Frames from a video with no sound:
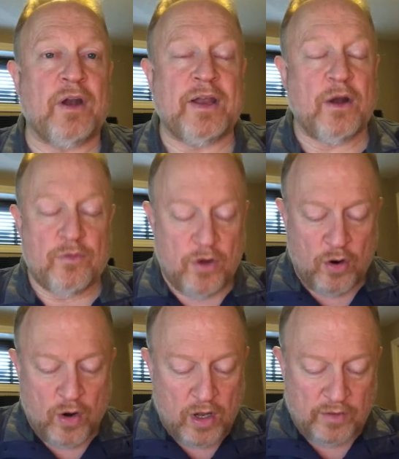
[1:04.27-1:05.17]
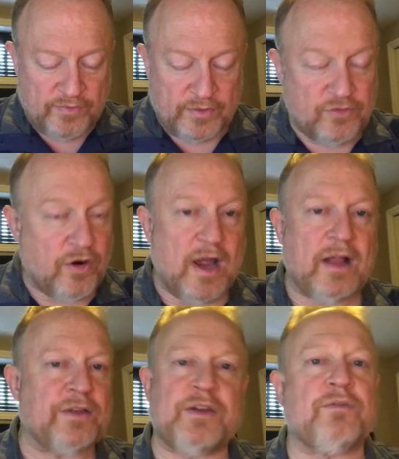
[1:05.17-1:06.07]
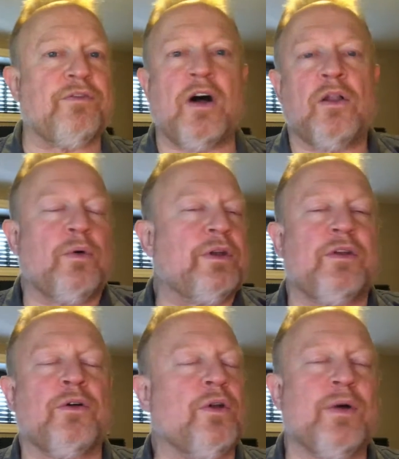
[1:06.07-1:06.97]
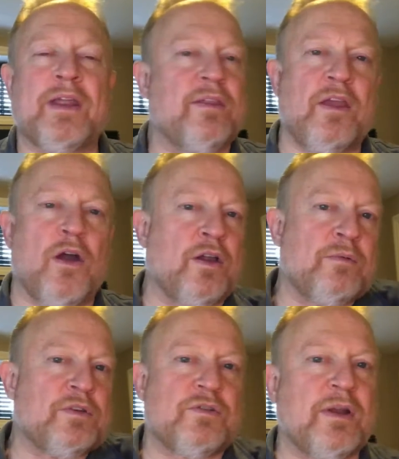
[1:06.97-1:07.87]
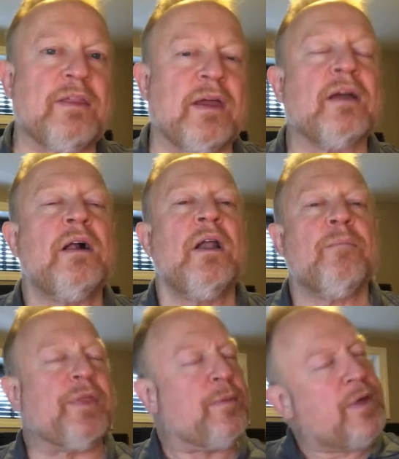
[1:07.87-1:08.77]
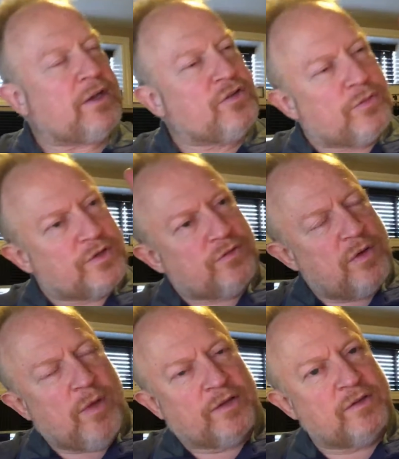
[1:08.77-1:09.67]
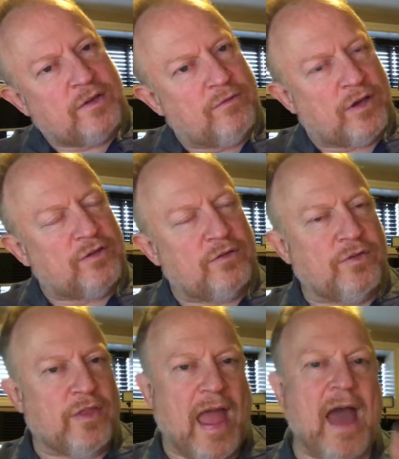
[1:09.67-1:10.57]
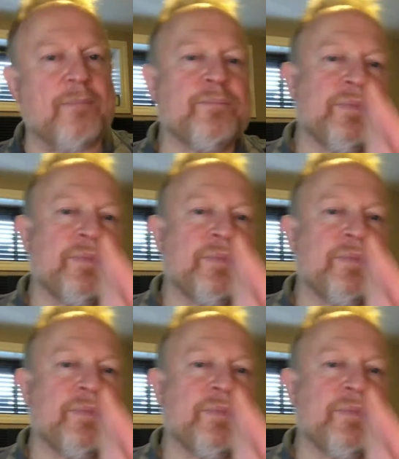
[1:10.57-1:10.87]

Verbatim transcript: you know, I don't know all of the trial and didn't follow it and don't know any of the arguments or anything. But the picture was three months conviction for that,